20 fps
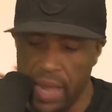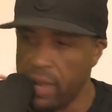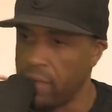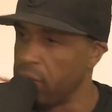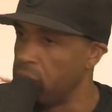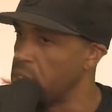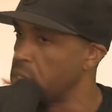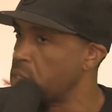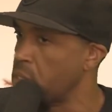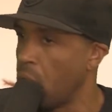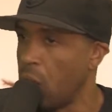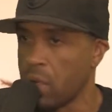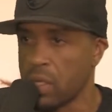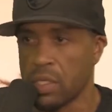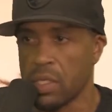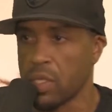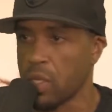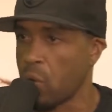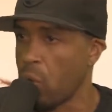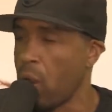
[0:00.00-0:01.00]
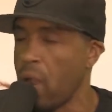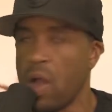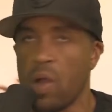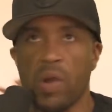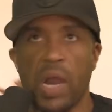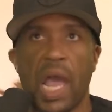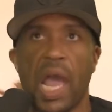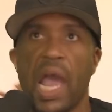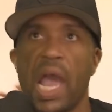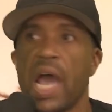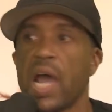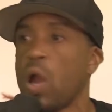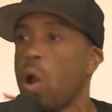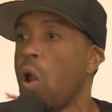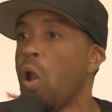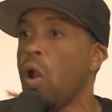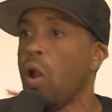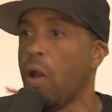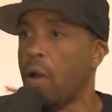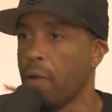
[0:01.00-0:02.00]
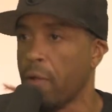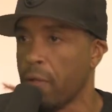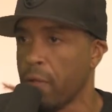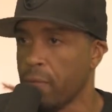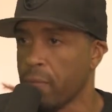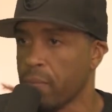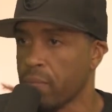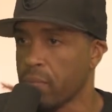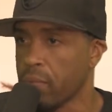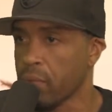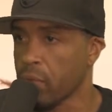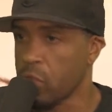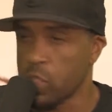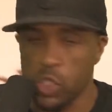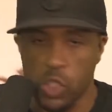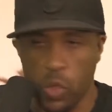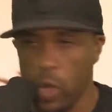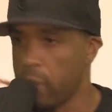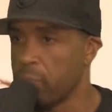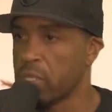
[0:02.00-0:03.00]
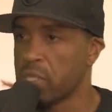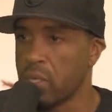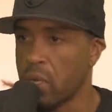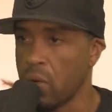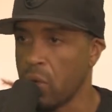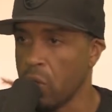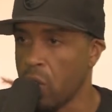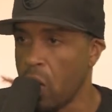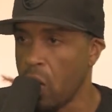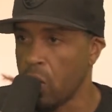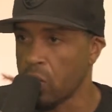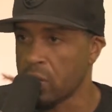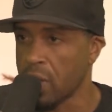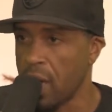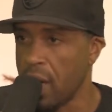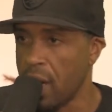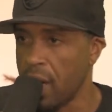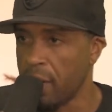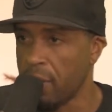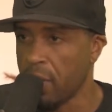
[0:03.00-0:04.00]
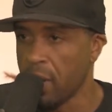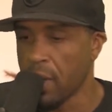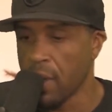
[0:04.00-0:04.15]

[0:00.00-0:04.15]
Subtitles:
even talking to the crowd at all. Straight material the whole time.